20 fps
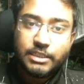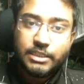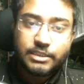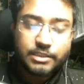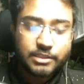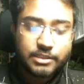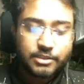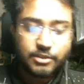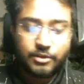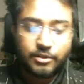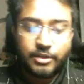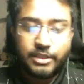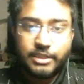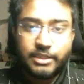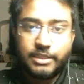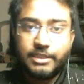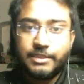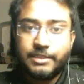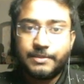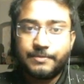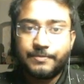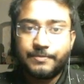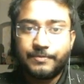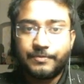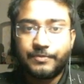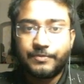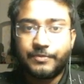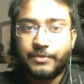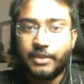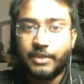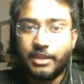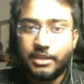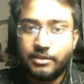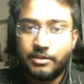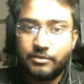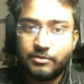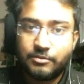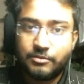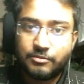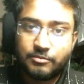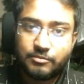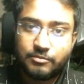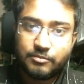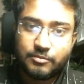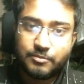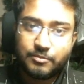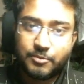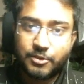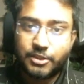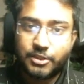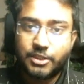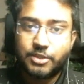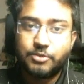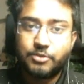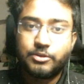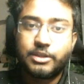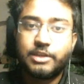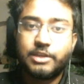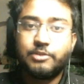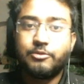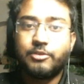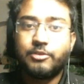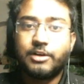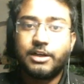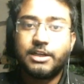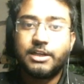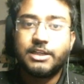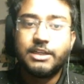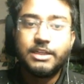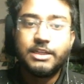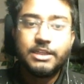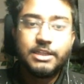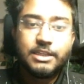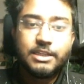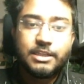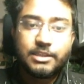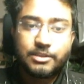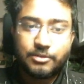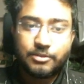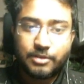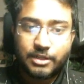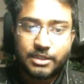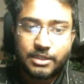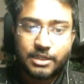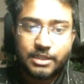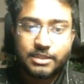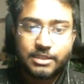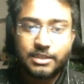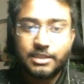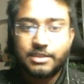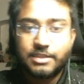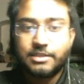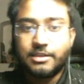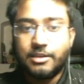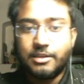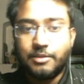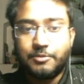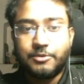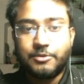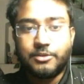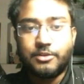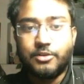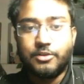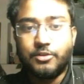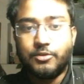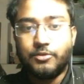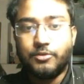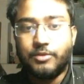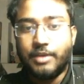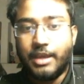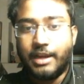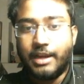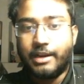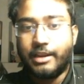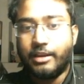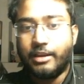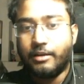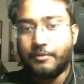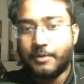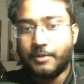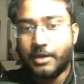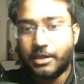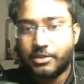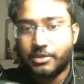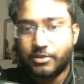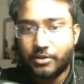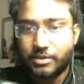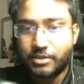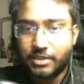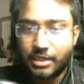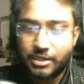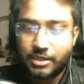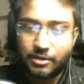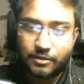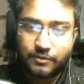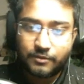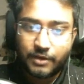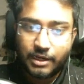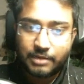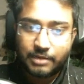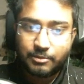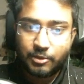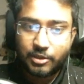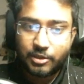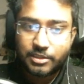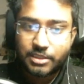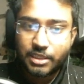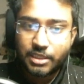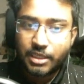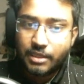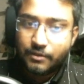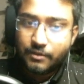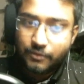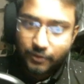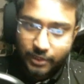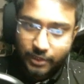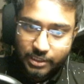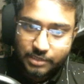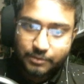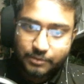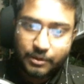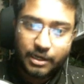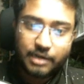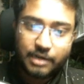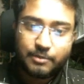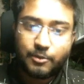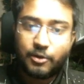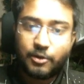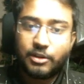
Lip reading: sorry, then you put a do keyword. So what it does is loops through the array of args.state.fireballs. For each fireball,